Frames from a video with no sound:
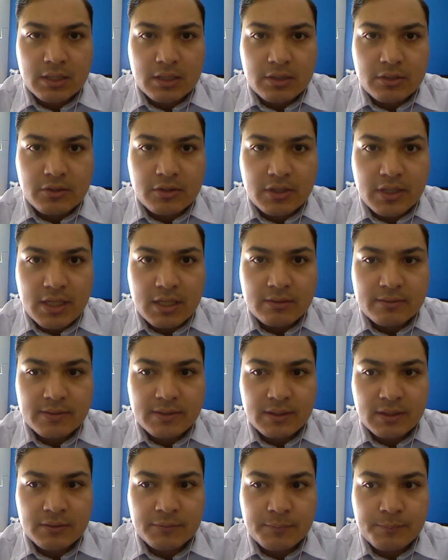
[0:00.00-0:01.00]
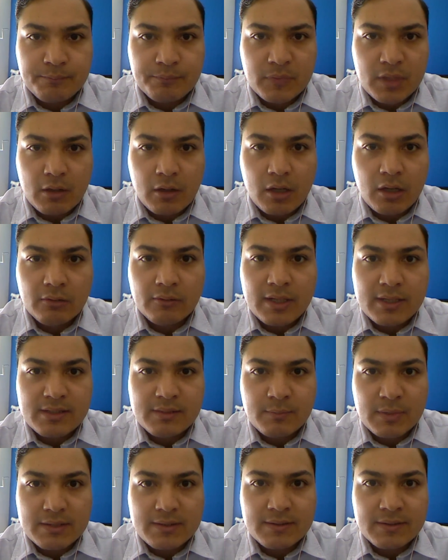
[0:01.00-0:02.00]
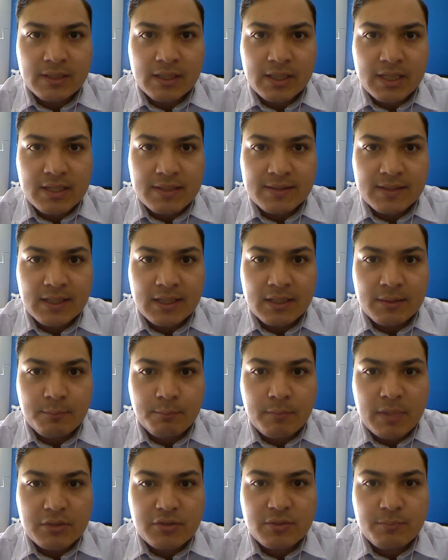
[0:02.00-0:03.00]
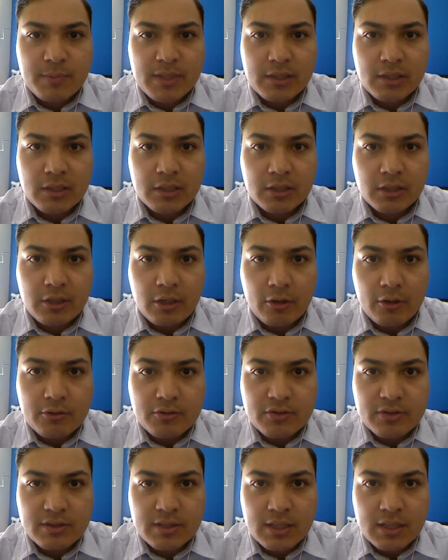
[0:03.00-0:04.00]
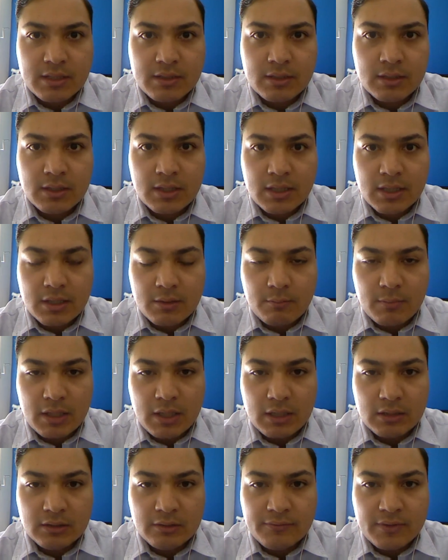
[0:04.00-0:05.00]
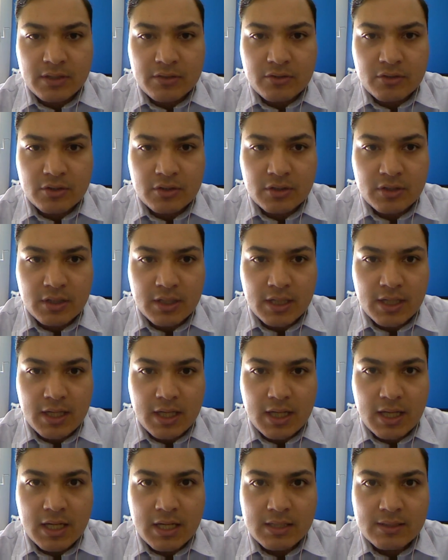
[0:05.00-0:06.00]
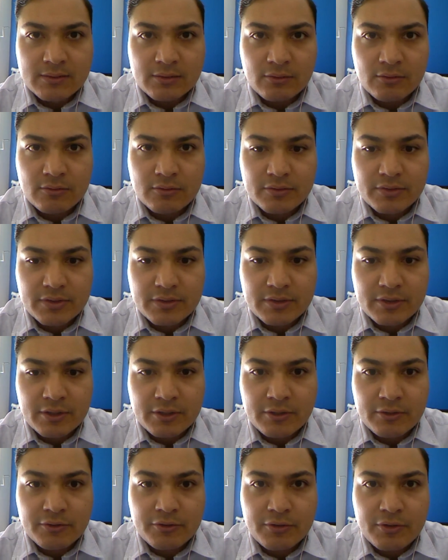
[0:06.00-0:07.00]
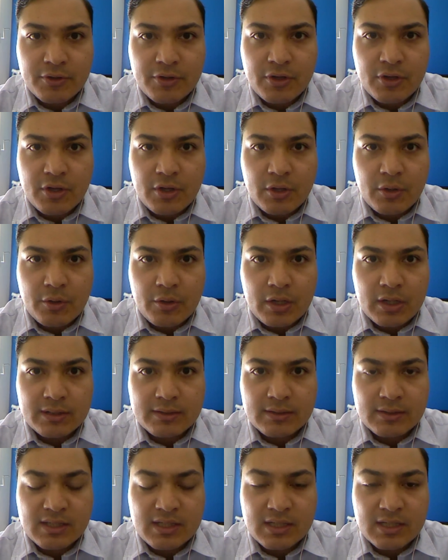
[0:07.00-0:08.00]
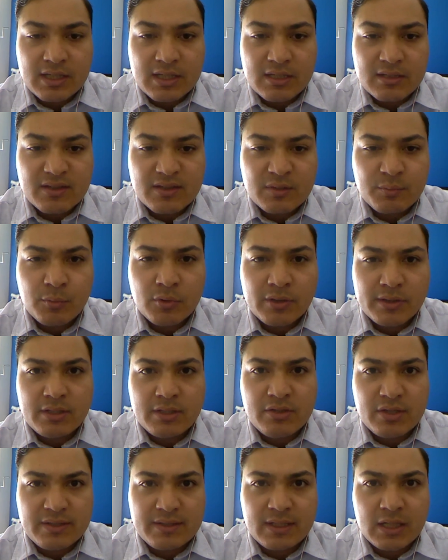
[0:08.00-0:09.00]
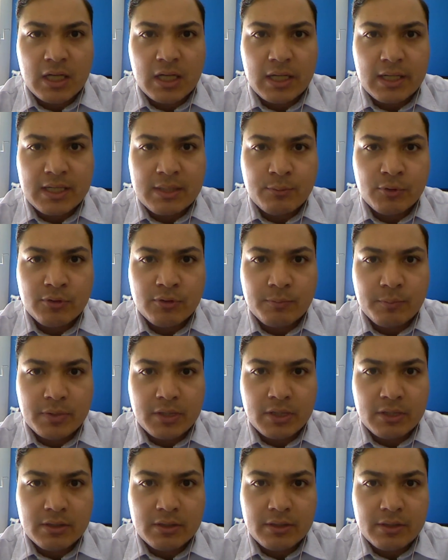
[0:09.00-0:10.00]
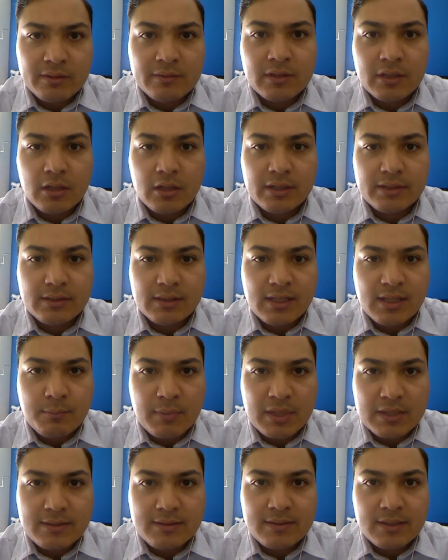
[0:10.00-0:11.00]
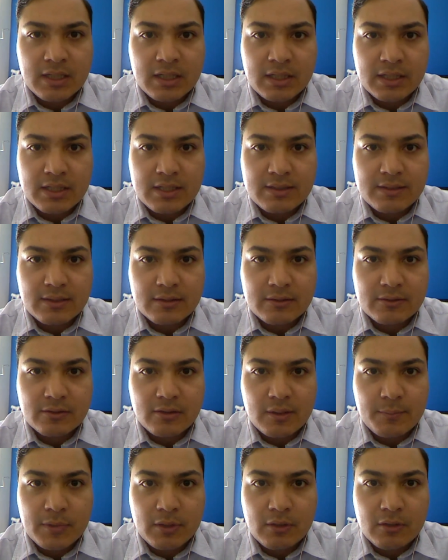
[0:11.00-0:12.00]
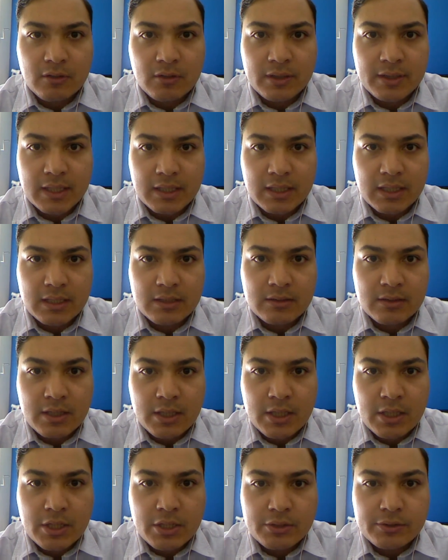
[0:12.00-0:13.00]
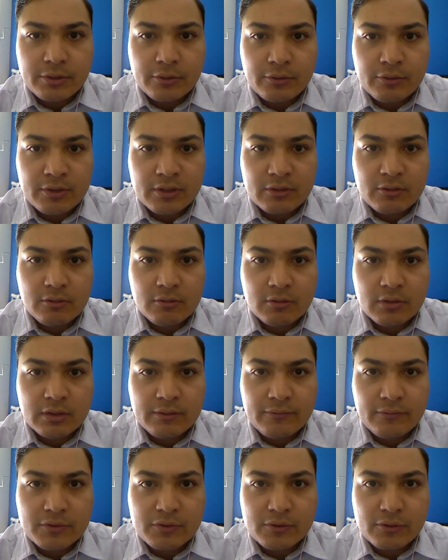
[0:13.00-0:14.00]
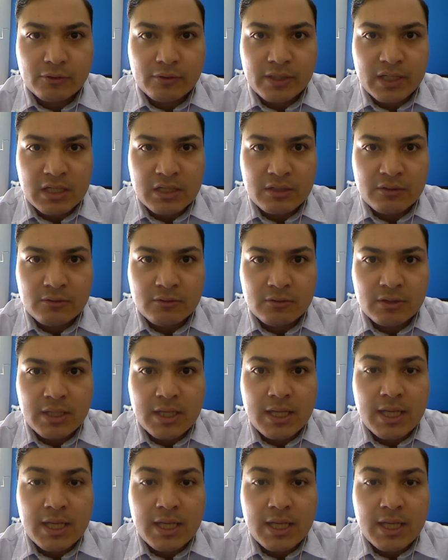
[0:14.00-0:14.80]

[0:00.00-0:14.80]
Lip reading: shouting. All right, Mazzarri is a much better coach than Mihajlovic, and also I think it's more than just a honeymoon period. I think Mazzarri is the type of guy that can turn a corner for Torino.